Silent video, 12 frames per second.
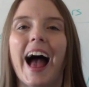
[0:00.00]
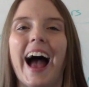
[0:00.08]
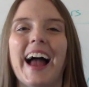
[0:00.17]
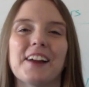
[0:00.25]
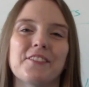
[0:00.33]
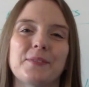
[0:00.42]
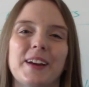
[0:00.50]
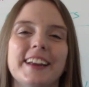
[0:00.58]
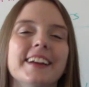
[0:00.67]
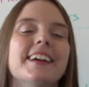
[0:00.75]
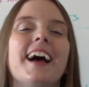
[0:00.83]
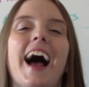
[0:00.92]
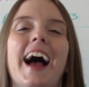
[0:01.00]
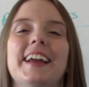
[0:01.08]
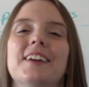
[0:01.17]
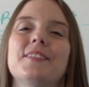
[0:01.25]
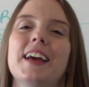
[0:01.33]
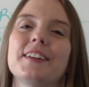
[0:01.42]
Hi everybody, I
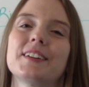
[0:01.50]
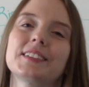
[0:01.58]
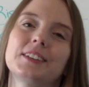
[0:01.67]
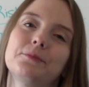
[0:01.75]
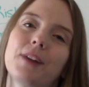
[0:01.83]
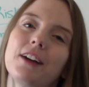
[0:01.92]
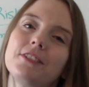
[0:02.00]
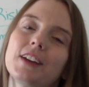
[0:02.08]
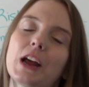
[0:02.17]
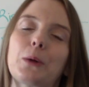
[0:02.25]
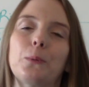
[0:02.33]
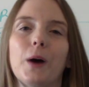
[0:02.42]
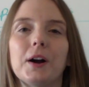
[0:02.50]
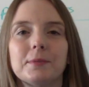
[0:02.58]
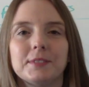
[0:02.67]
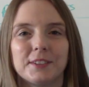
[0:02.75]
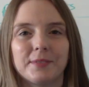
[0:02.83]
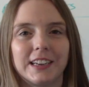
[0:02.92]
am That Nursing Prof and
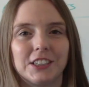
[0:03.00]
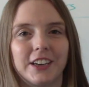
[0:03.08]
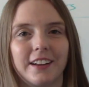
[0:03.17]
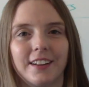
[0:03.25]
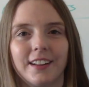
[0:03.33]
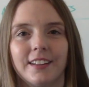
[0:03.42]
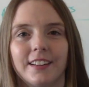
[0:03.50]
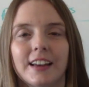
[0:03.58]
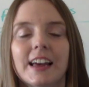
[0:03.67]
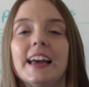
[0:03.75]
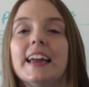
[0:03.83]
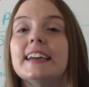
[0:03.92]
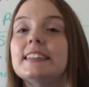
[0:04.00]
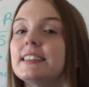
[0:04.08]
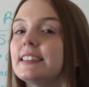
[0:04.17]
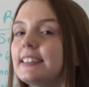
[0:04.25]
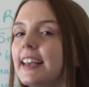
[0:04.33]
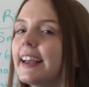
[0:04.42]
welcome to my channel. In
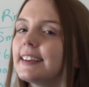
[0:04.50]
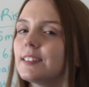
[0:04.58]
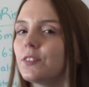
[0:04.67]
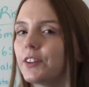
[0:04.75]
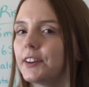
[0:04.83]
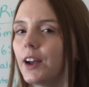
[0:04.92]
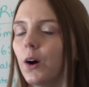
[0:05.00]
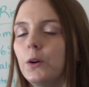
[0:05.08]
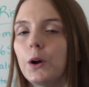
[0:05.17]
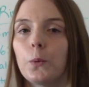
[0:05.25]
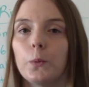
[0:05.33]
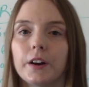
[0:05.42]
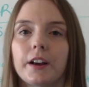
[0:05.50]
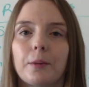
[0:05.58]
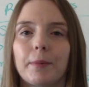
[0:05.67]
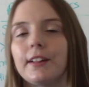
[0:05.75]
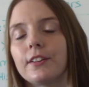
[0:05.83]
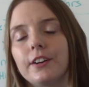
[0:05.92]
today's video, we're going to
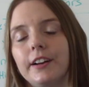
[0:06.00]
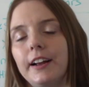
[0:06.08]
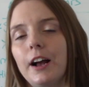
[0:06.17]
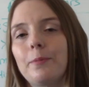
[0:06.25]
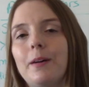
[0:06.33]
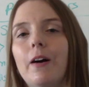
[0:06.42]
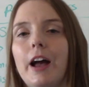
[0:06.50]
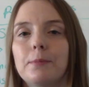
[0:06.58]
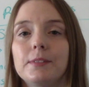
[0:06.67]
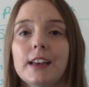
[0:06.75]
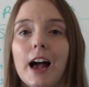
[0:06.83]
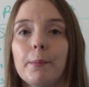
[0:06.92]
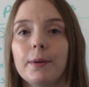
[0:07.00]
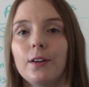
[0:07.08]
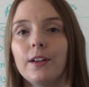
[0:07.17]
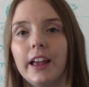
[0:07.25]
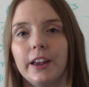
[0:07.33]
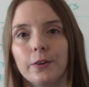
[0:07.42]
be learning about
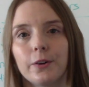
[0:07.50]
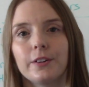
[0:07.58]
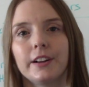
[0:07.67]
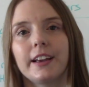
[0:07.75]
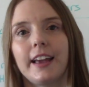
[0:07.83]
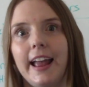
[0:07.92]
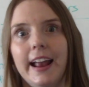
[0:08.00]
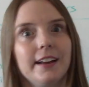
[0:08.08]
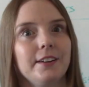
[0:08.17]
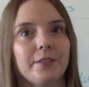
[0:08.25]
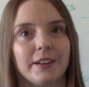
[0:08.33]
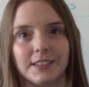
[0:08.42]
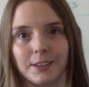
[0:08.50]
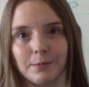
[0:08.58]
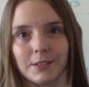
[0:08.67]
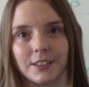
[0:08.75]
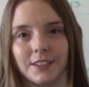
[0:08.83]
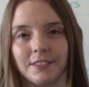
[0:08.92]
abdominal aortic
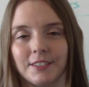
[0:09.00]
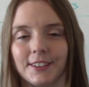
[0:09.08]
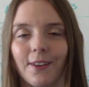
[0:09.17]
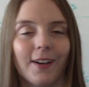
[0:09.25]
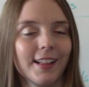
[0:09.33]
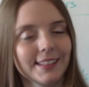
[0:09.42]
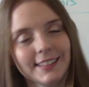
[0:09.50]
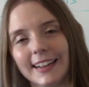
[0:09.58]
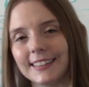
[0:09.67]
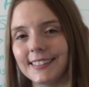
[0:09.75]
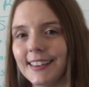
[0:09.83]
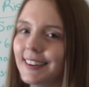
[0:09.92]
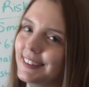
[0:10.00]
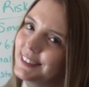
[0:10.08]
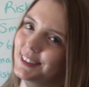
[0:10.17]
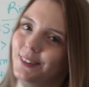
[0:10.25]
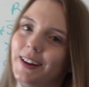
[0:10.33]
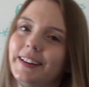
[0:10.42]
aneurysms. So let's get
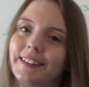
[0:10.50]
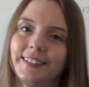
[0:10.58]
into it.